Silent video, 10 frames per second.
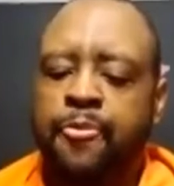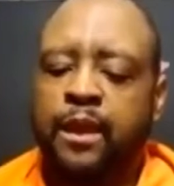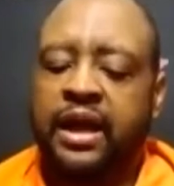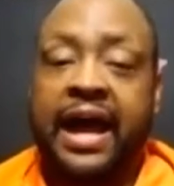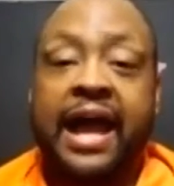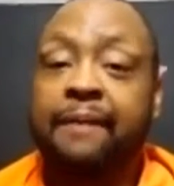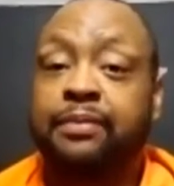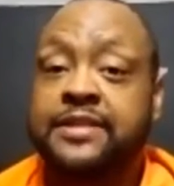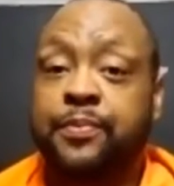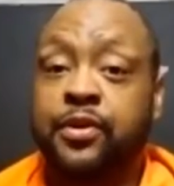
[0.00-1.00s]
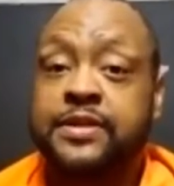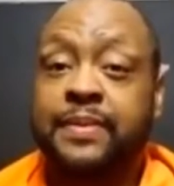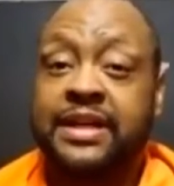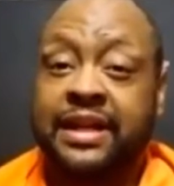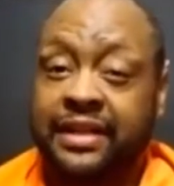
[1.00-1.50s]
I played sports
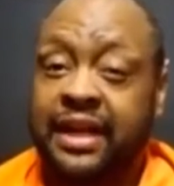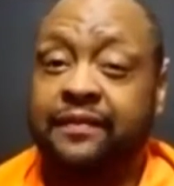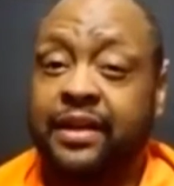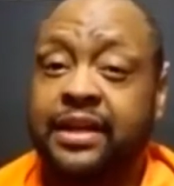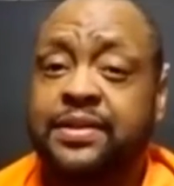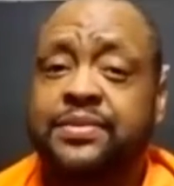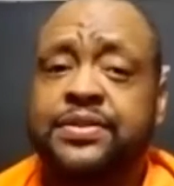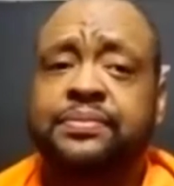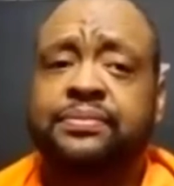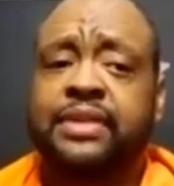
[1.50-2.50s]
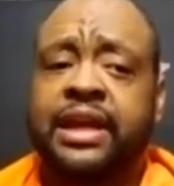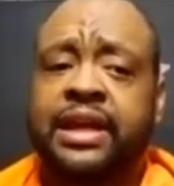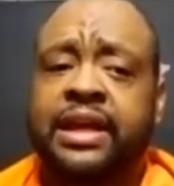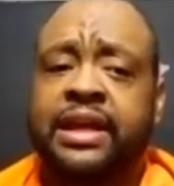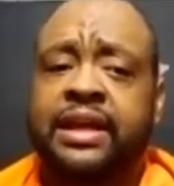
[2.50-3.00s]
my entire life, like I told you.
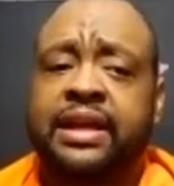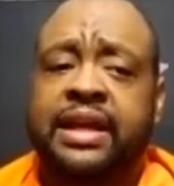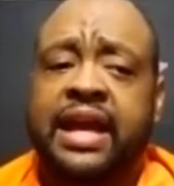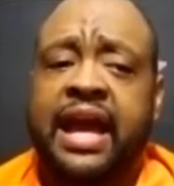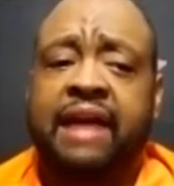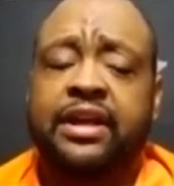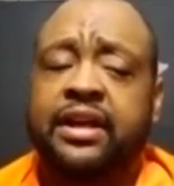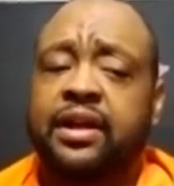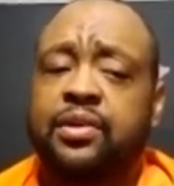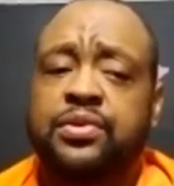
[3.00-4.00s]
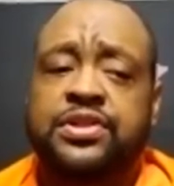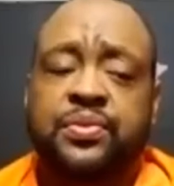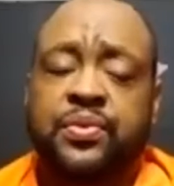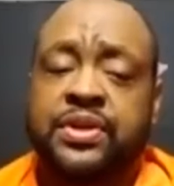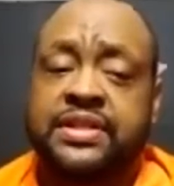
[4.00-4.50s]
And having a coach
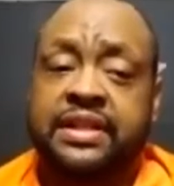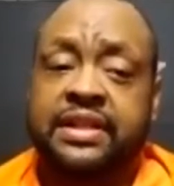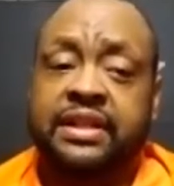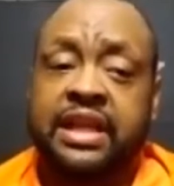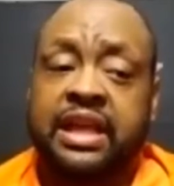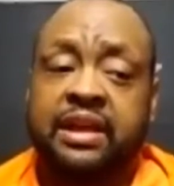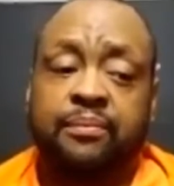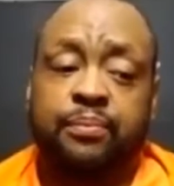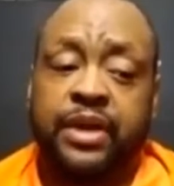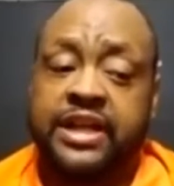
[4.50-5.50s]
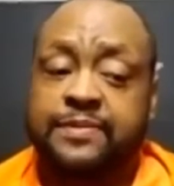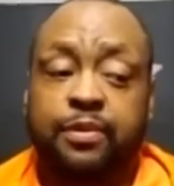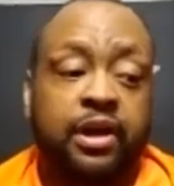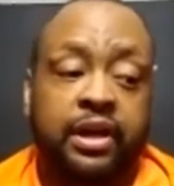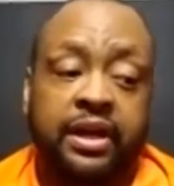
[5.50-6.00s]
was the biggest
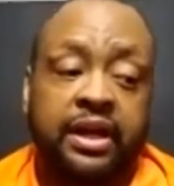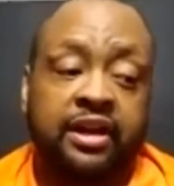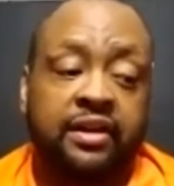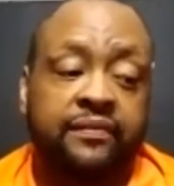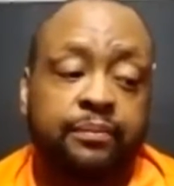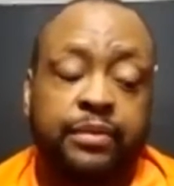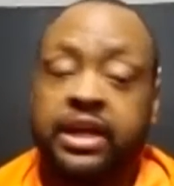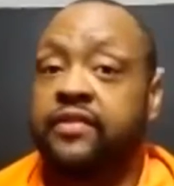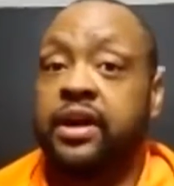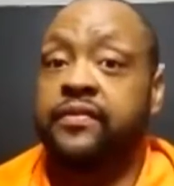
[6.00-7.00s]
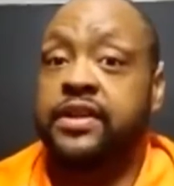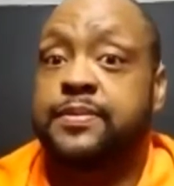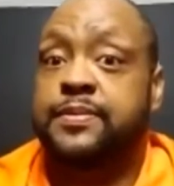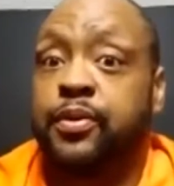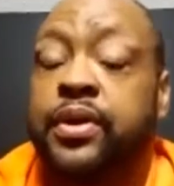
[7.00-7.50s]
part of being involved in a
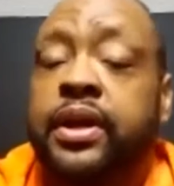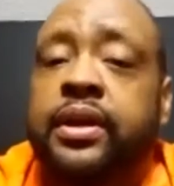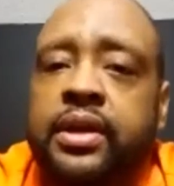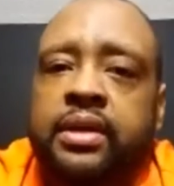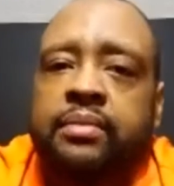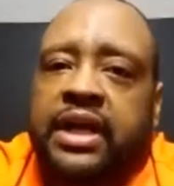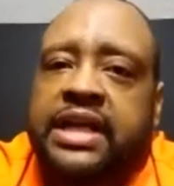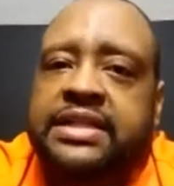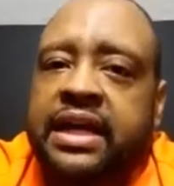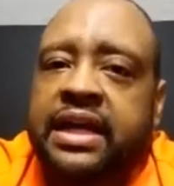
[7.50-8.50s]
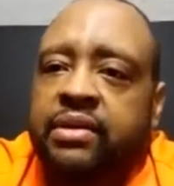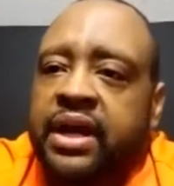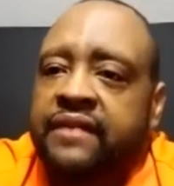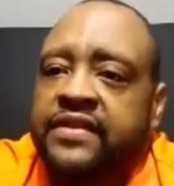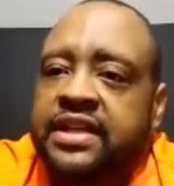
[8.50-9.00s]
sport, because now you have
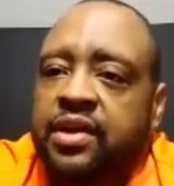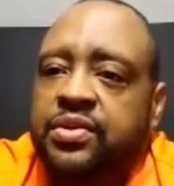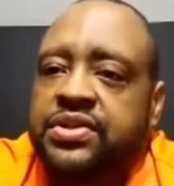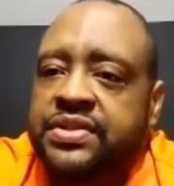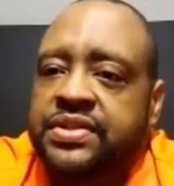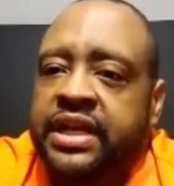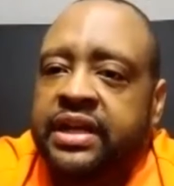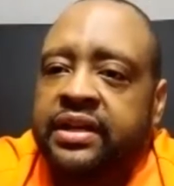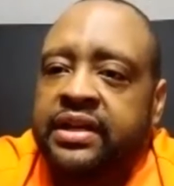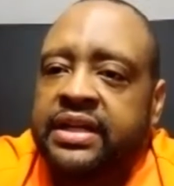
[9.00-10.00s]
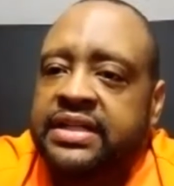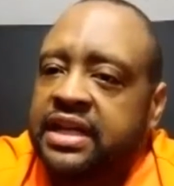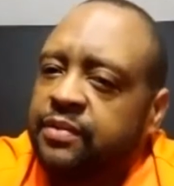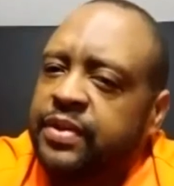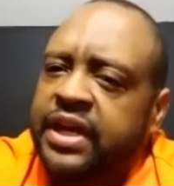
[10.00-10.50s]
this coach who's there
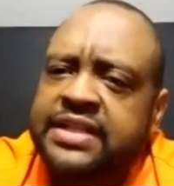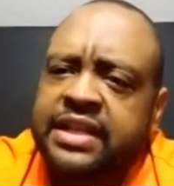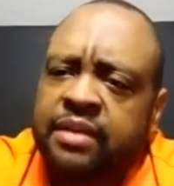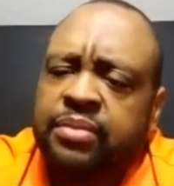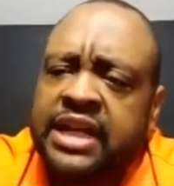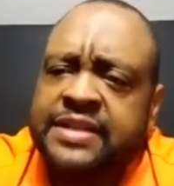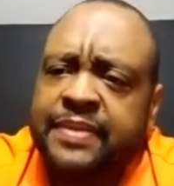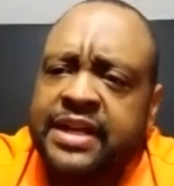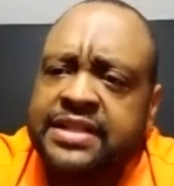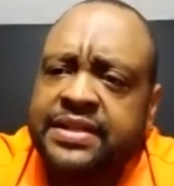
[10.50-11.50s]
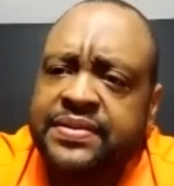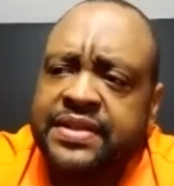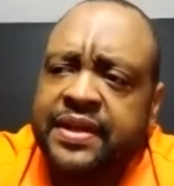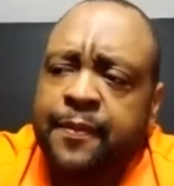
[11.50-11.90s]
to help you kind of see your blind spots to do so.